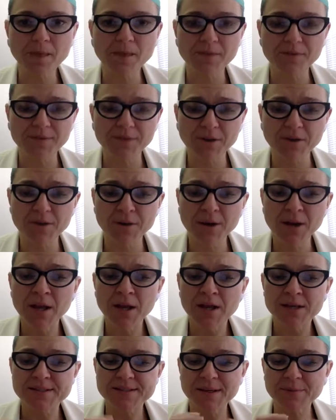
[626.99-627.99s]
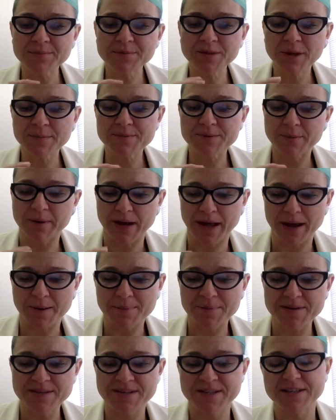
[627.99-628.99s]
So sometimes what
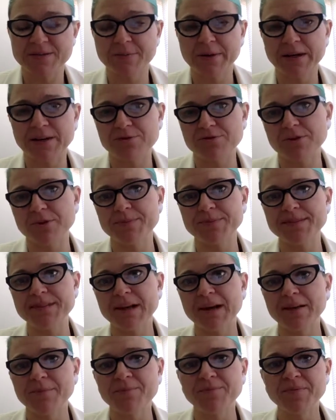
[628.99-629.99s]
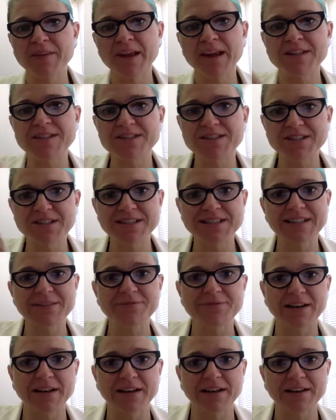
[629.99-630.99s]
happens is when it drops out, it's just
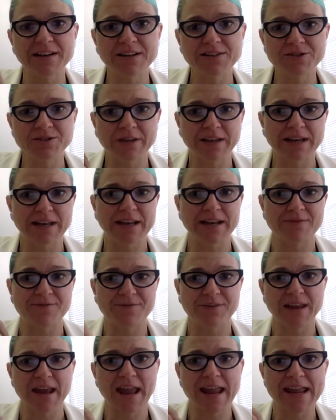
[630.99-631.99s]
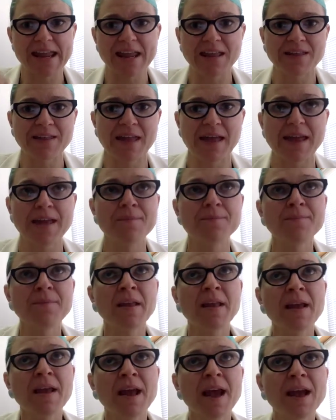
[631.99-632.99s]
literally left hanging there.
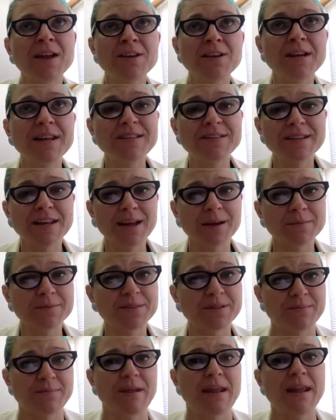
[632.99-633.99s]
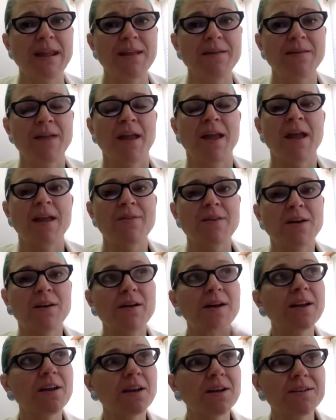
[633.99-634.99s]
And you need to come to me, and then
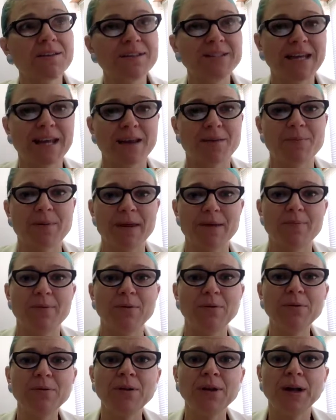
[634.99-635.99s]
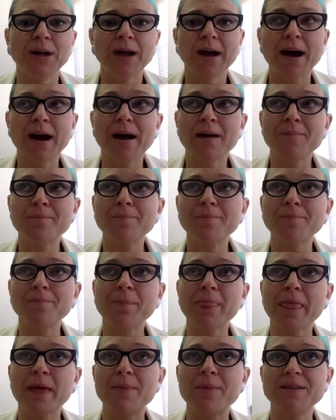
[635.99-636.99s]
I go to the tech people, and
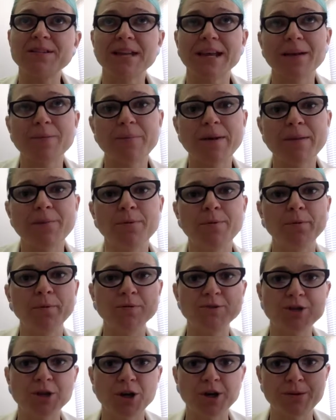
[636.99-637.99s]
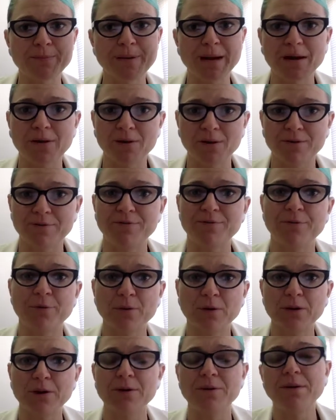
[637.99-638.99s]
the tech people turn it back on
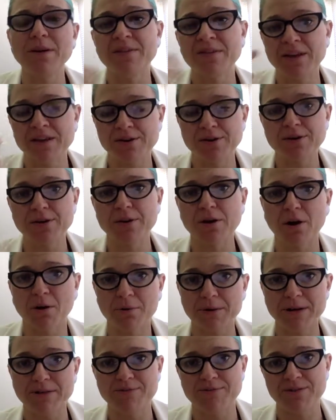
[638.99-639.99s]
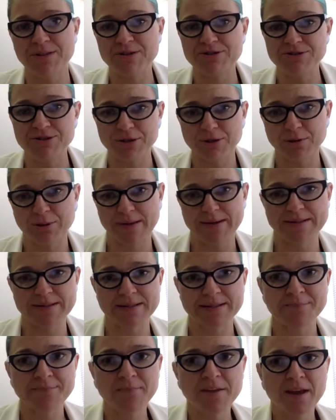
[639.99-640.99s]
for you, and then you can go in and finish your
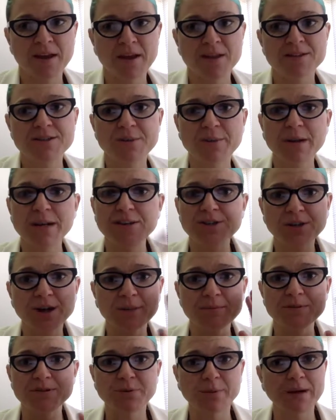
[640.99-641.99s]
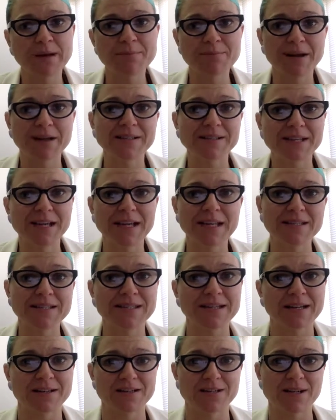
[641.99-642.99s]
quiz. So anytime between Monday and
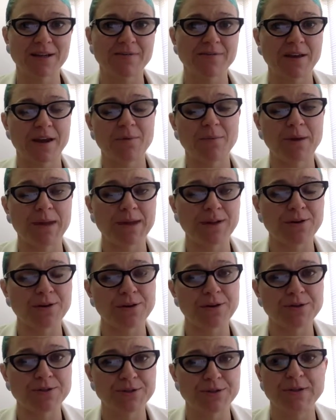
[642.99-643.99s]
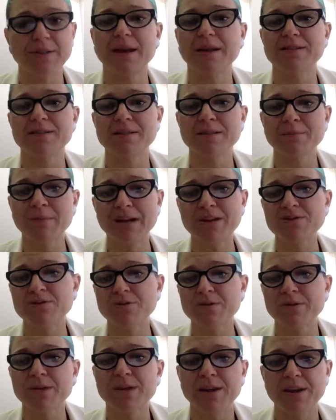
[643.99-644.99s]
Sunday of that week, you can do that. So make
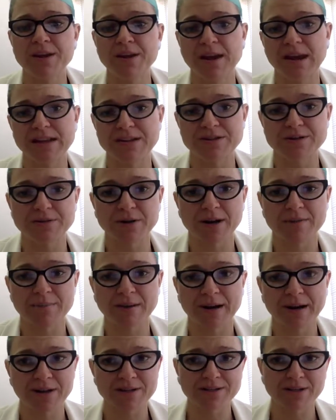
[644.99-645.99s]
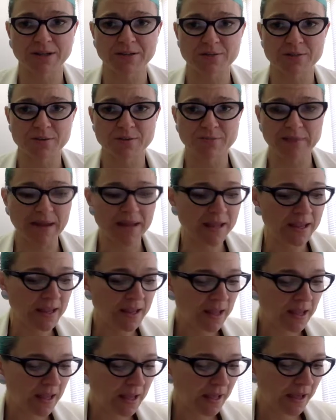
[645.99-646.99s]
sure that you get straight back in touch with me,
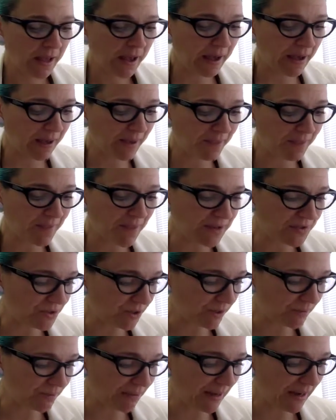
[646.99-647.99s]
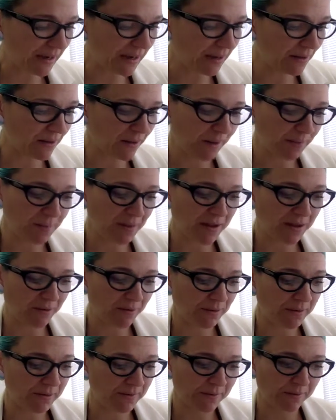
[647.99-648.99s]
and don't panic like
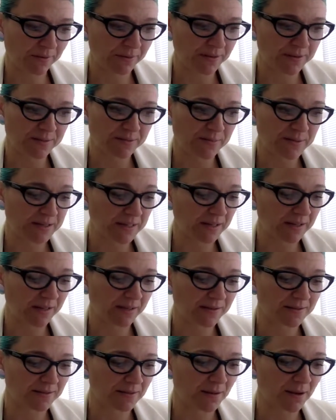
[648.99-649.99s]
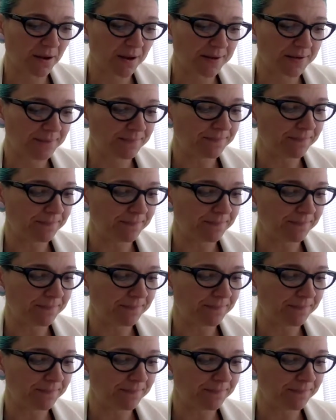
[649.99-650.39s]
Vika is on this particular slide.